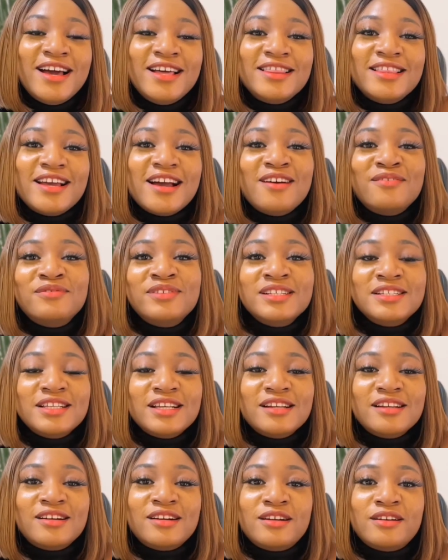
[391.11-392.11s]
The average
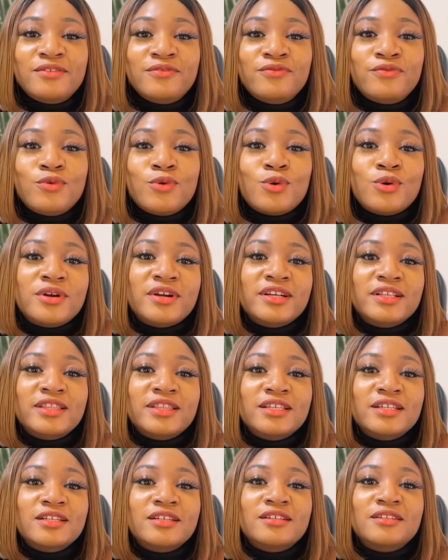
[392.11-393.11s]
salary for
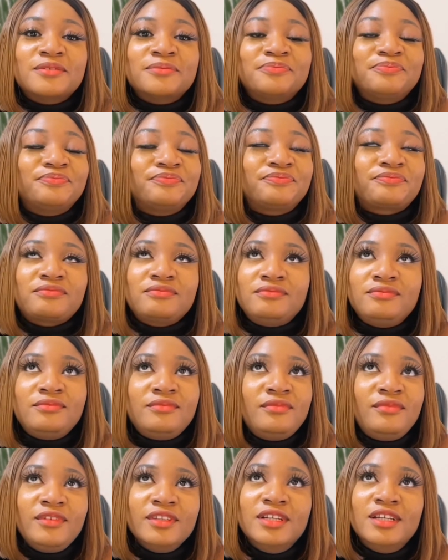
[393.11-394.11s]
the
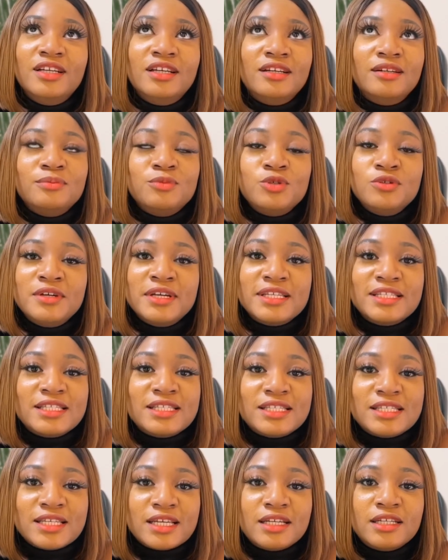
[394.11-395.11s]
UX
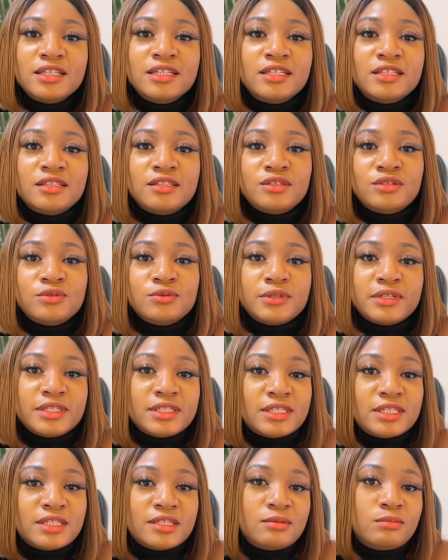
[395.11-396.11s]
designer in the
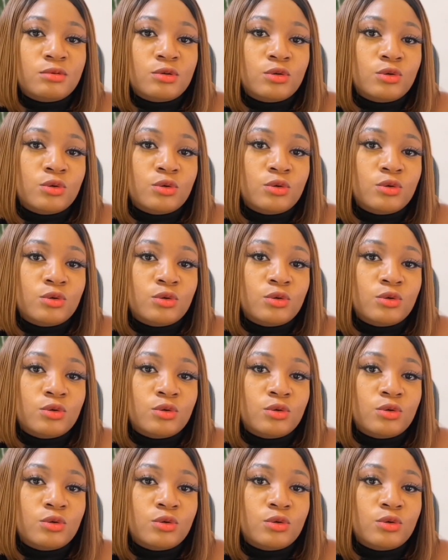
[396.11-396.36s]
US is about